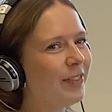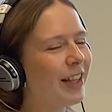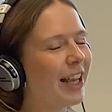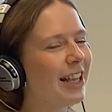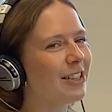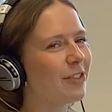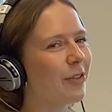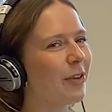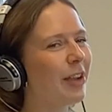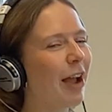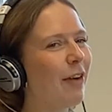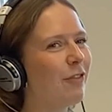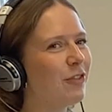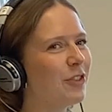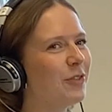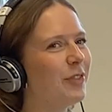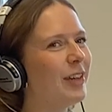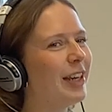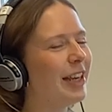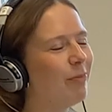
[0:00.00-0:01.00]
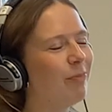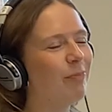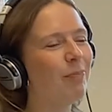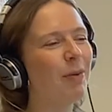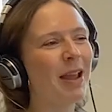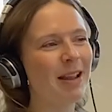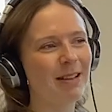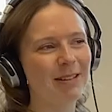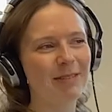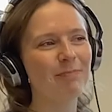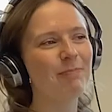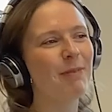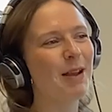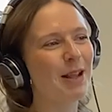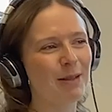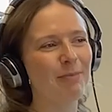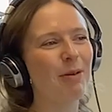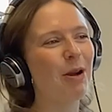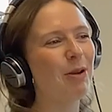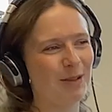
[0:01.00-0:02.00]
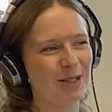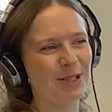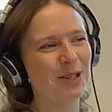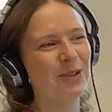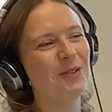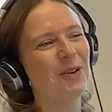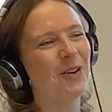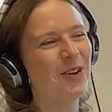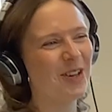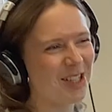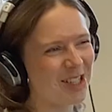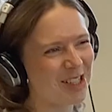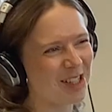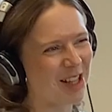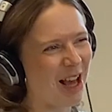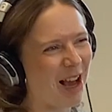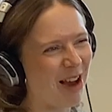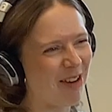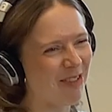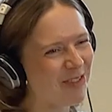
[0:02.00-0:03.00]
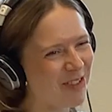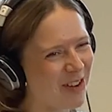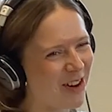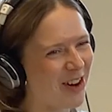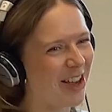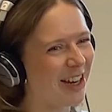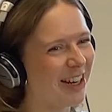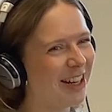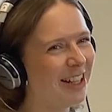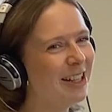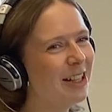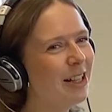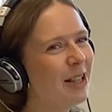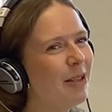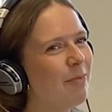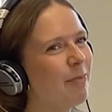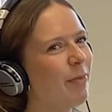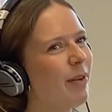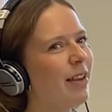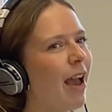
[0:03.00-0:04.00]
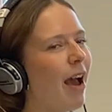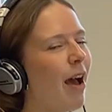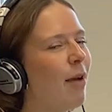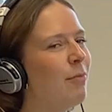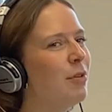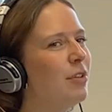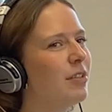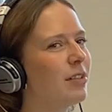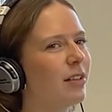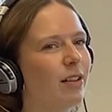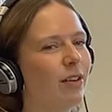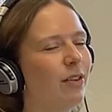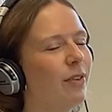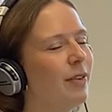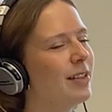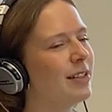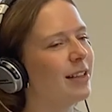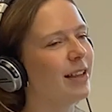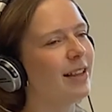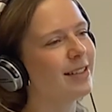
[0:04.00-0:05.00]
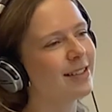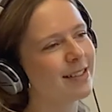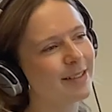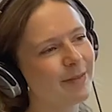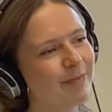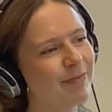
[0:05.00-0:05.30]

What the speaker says: Yeah, so I have to really pick the moment to watch that one. But yeah, a musical always hits.